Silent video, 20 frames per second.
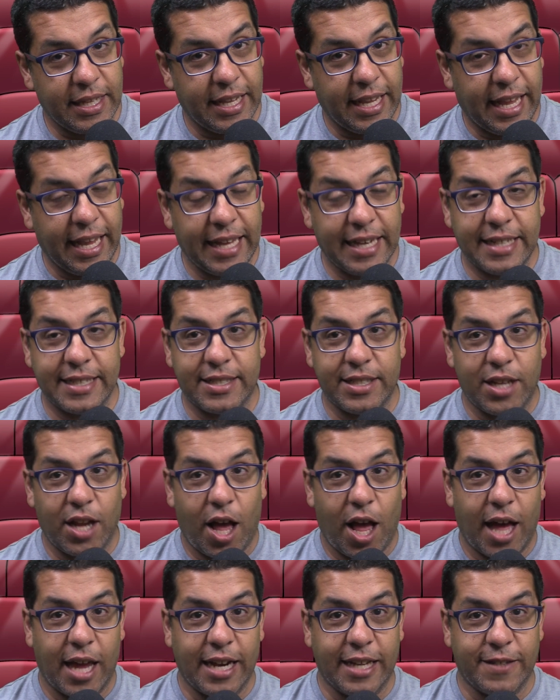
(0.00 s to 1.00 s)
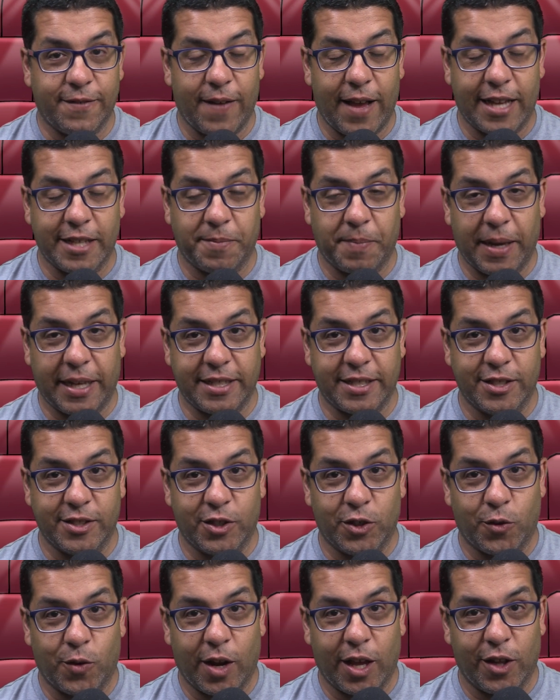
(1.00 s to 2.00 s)
It is not as fast paced as the
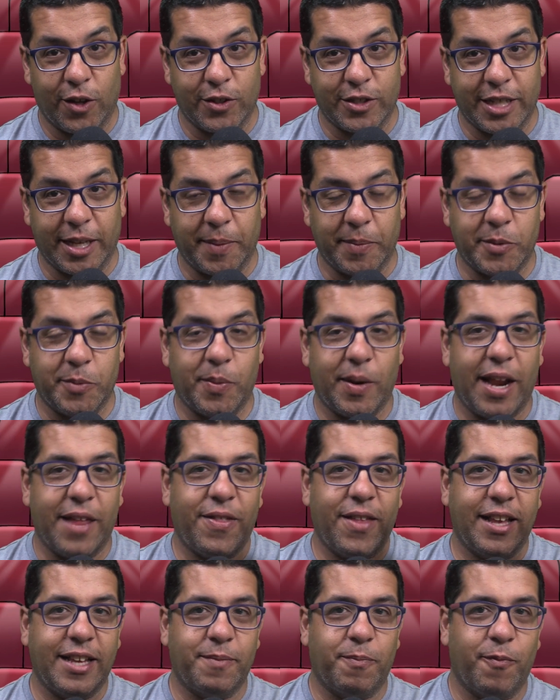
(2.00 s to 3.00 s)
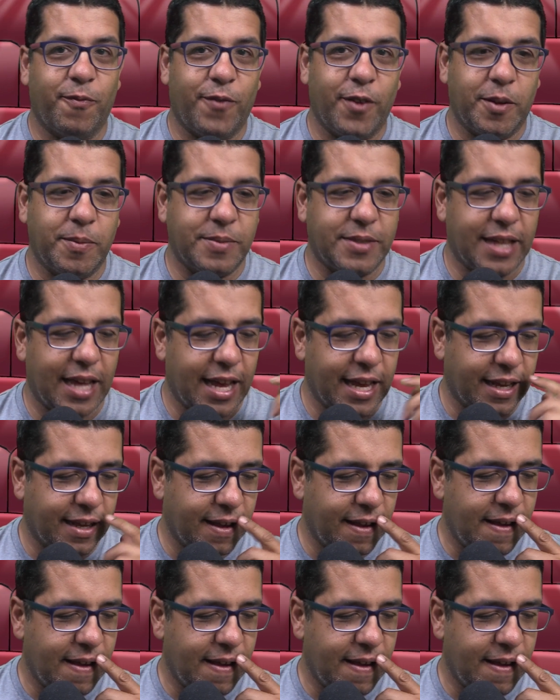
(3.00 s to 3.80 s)
trailer seems, but I think films like